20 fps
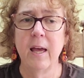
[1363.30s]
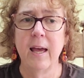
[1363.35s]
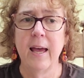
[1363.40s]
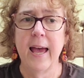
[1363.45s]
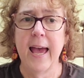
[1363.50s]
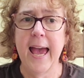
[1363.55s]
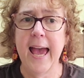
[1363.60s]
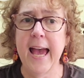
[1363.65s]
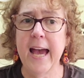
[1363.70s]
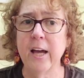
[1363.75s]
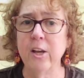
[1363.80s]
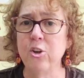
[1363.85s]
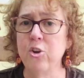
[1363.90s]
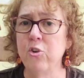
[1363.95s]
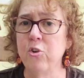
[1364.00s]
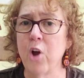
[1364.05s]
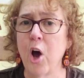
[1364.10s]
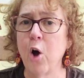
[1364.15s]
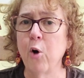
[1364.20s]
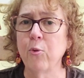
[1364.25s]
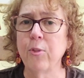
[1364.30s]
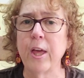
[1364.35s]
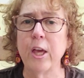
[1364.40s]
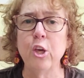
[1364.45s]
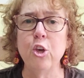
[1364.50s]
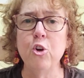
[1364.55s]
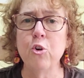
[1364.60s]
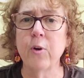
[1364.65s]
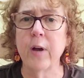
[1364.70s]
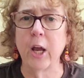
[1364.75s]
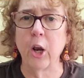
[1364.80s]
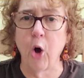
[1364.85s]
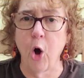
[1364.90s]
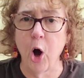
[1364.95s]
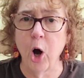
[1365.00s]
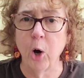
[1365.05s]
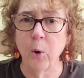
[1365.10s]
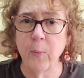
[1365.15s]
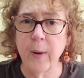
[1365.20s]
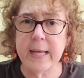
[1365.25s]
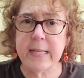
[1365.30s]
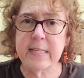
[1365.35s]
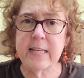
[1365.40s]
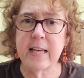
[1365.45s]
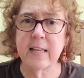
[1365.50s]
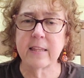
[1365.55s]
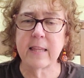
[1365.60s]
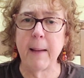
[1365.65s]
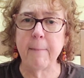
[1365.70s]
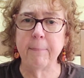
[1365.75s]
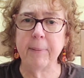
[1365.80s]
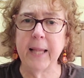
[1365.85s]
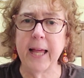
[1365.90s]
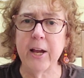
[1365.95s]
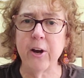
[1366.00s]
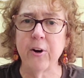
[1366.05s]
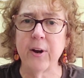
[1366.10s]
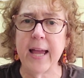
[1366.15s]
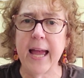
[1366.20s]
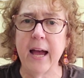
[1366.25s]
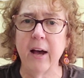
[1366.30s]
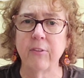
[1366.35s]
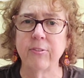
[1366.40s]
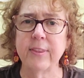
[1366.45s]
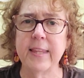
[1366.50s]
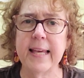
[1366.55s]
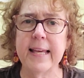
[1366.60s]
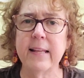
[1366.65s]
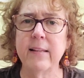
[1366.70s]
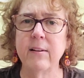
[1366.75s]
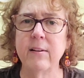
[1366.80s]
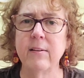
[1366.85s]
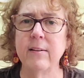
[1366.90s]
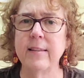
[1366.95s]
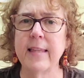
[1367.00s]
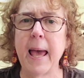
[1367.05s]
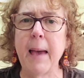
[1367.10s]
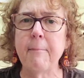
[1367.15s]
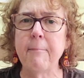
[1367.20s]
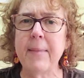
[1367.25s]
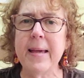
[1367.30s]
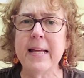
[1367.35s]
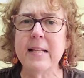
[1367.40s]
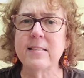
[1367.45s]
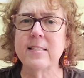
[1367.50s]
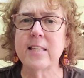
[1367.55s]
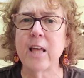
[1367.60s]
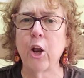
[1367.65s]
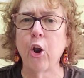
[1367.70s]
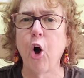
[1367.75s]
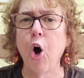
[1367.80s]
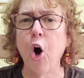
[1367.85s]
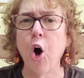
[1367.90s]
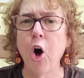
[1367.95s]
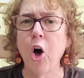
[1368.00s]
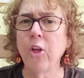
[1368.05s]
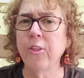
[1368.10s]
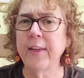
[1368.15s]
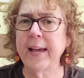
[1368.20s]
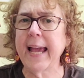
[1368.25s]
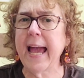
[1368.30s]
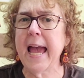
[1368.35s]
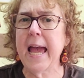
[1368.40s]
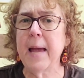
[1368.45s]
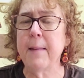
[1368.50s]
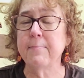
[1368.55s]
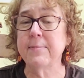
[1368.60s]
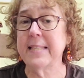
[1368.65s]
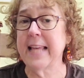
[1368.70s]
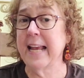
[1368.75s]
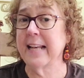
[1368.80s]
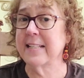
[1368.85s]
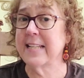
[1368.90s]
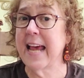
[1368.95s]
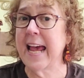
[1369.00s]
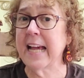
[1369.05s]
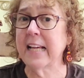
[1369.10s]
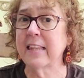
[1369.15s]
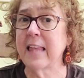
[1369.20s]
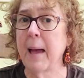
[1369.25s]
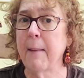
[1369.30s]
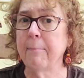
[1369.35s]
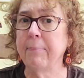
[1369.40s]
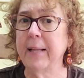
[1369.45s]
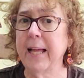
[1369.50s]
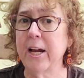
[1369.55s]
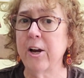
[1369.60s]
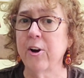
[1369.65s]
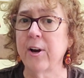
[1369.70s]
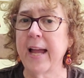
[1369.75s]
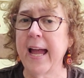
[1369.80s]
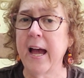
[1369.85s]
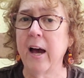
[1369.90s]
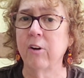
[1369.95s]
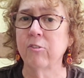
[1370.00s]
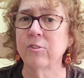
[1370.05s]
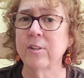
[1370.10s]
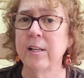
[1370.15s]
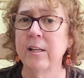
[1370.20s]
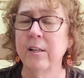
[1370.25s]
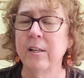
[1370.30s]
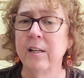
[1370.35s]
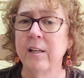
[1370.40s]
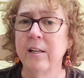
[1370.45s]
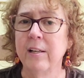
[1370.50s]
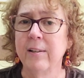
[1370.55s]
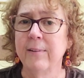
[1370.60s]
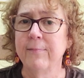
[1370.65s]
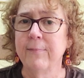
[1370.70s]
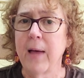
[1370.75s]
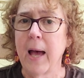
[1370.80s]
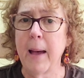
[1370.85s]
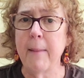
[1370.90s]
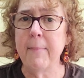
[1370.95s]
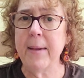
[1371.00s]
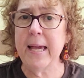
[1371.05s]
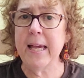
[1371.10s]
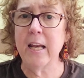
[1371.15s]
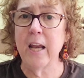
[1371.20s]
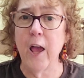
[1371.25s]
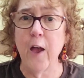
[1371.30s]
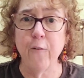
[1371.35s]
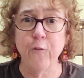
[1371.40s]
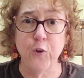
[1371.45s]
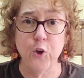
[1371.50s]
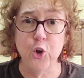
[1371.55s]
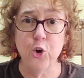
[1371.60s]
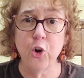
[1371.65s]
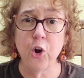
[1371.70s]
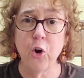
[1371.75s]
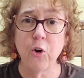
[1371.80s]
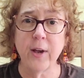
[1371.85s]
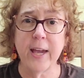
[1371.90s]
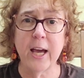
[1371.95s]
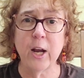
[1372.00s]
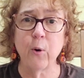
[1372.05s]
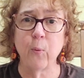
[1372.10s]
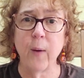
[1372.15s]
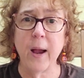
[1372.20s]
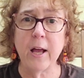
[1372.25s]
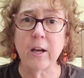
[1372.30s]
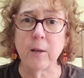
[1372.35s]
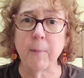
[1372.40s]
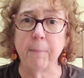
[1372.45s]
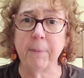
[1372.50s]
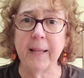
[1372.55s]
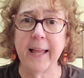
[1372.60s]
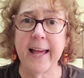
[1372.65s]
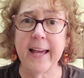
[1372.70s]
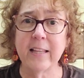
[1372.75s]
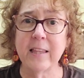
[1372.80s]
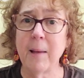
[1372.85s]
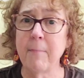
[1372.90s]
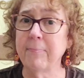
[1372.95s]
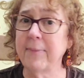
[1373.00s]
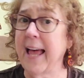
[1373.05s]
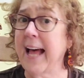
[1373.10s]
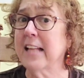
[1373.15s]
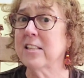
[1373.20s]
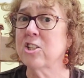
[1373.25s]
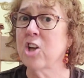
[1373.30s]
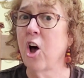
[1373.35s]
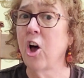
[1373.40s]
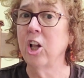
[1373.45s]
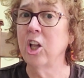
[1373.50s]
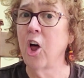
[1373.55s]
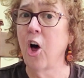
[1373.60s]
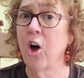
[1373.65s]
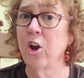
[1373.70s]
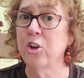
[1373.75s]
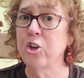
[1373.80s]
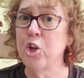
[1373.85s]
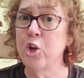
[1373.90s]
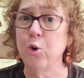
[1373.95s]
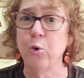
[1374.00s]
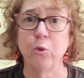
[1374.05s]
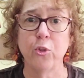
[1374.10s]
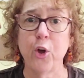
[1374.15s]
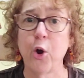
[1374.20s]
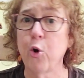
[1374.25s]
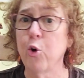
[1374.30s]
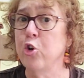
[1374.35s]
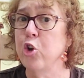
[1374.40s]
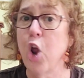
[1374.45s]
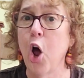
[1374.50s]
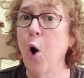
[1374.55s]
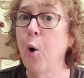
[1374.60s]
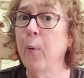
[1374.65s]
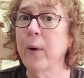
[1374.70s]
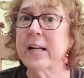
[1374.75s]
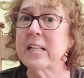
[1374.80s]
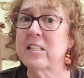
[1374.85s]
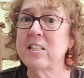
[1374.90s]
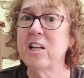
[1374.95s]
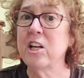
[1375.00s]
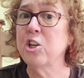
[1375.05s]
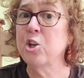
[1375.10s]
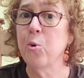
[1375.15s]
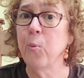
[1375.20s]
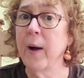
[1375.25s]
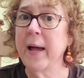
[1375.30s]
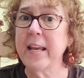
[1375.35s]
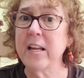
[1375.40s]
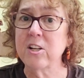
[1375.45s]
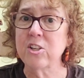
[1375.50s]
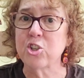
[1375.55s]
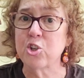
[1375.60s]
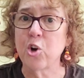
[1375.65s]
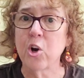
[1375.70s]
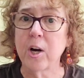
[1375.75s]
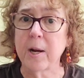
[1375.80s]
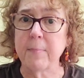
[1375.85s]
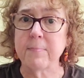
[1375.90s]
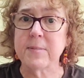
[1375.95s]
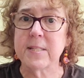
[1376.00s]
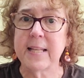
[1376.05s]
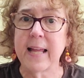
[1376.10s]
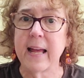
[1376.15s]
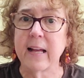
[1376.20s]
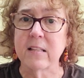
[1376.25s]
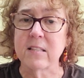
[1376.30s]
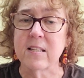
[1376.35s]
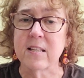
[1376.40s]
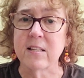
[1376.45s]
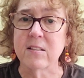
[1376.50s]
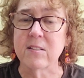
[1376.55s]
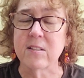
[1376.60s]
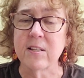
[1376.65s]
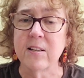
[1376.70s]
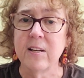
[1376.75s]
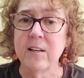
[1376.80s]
and you know that you can always hit that player count, then that means that all the games that take that player count, I mean, if you don't get around to playing them, that's all on you. There are no extenuating circumstances.